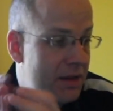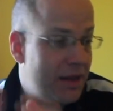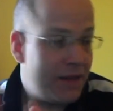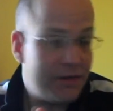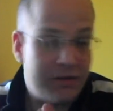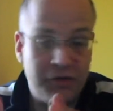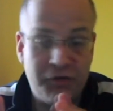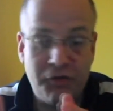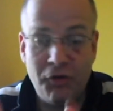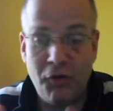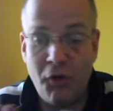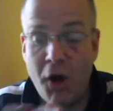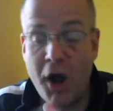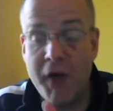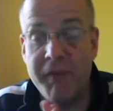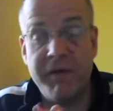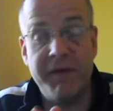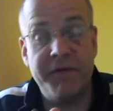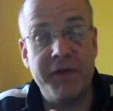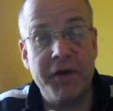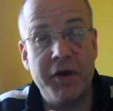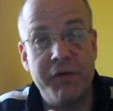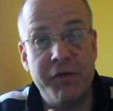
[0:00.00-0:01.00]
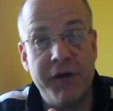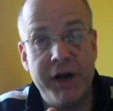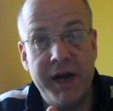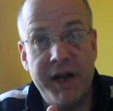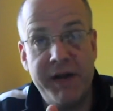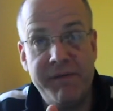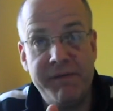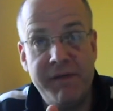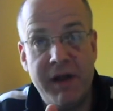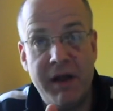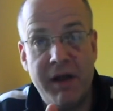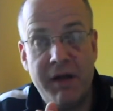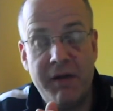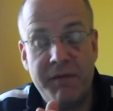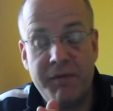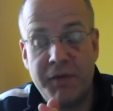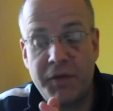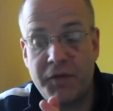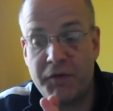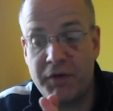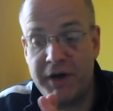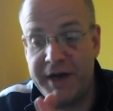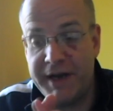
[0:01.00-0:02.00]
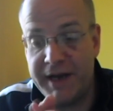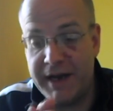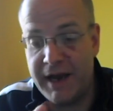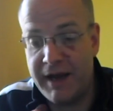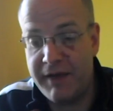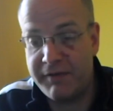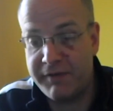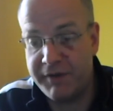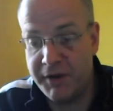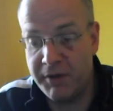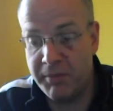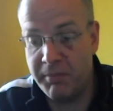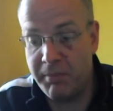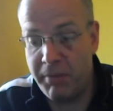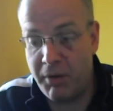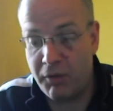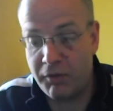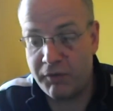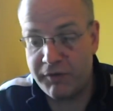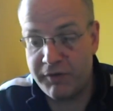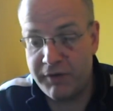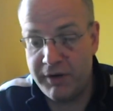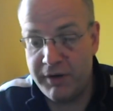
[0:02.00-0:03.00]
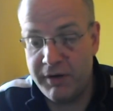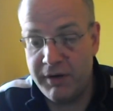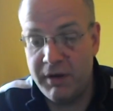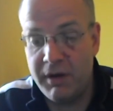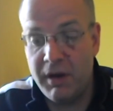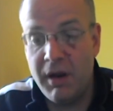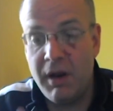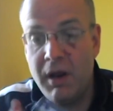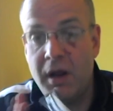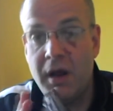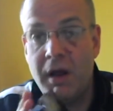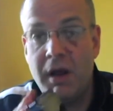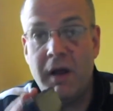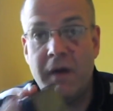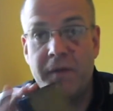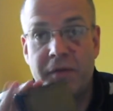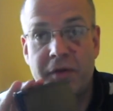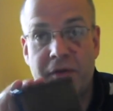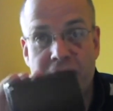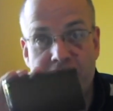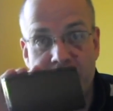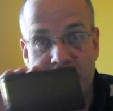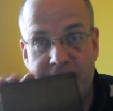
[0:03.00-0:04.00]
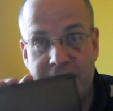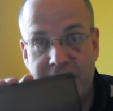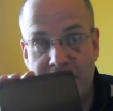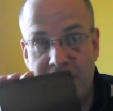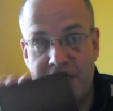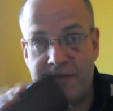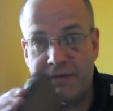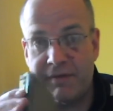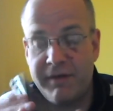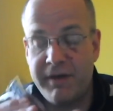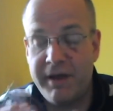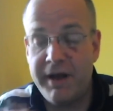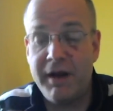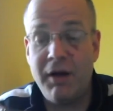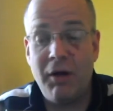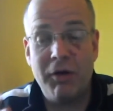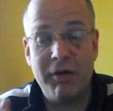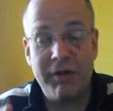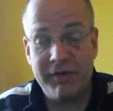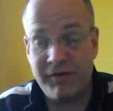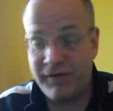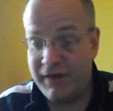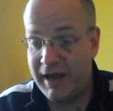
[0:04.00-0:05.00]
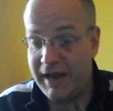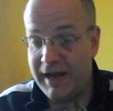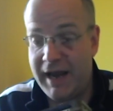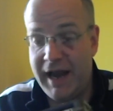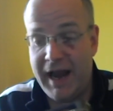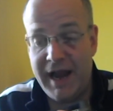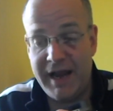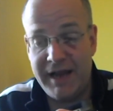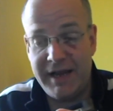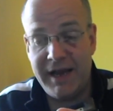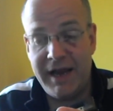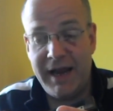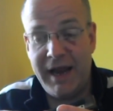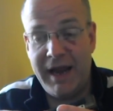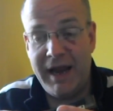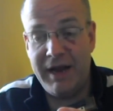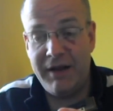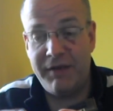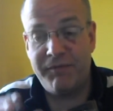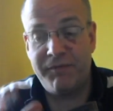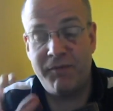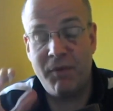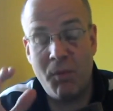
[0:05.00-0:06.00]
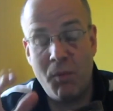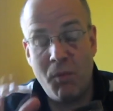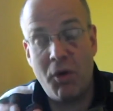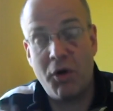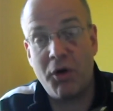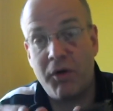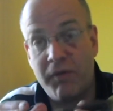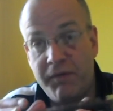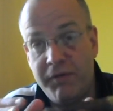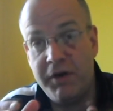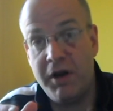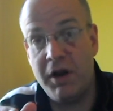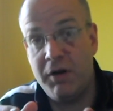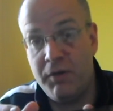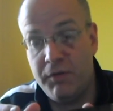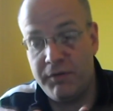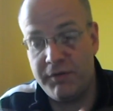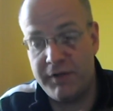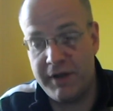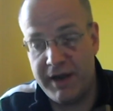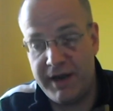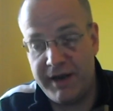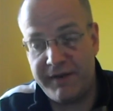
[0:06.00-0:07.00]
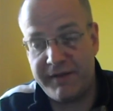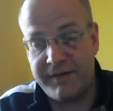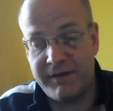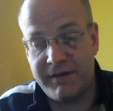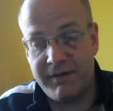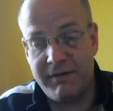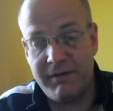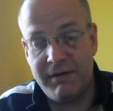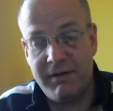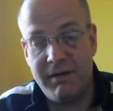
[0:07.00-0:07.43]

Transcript: that's a short overview, really, of the 3DS, the unboxing of the 3DS. And like I said, it's from what I've used it,